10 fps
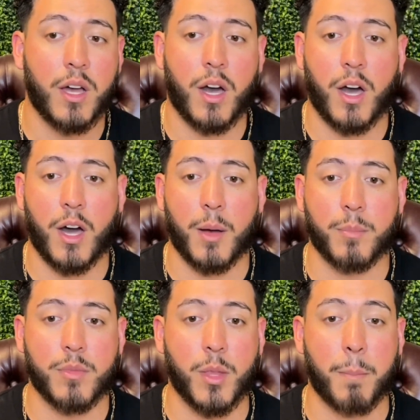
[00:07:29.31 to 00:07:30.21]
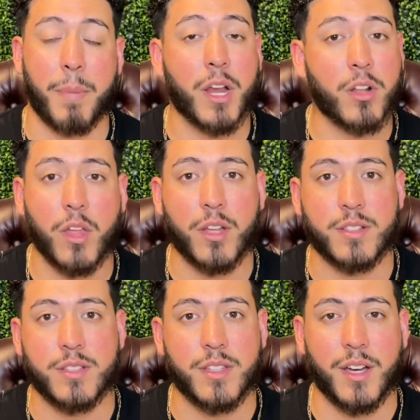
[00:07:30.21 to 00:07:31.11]
The bigger
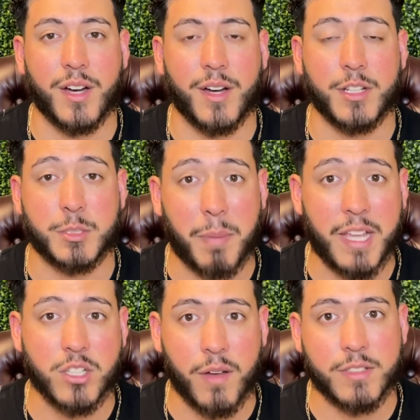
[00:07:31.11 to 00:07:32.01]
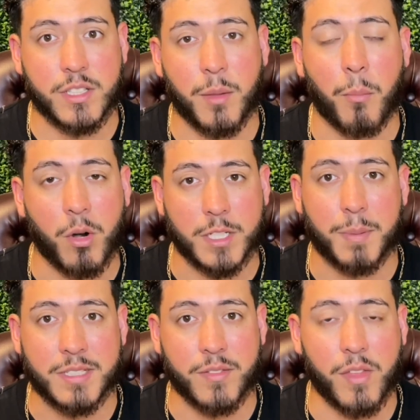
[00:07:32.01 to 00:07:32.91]
the space, obviously, the more
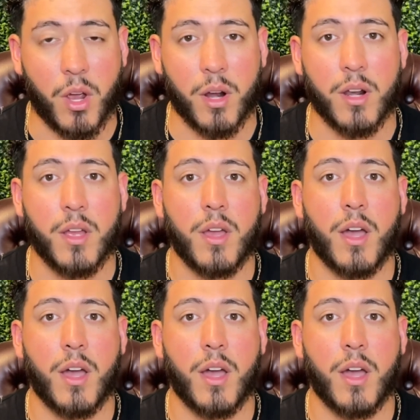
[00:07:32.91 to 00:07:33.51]
expensive they are.